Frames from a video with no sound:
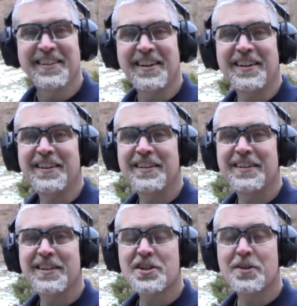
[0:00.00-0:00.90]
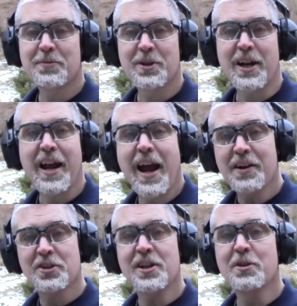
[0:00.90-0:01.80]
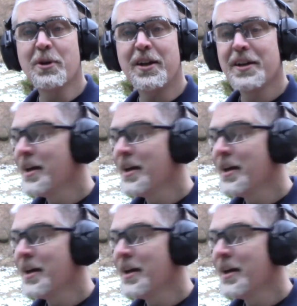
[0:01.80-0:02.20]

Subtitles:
that's it for today. Actually, you know what?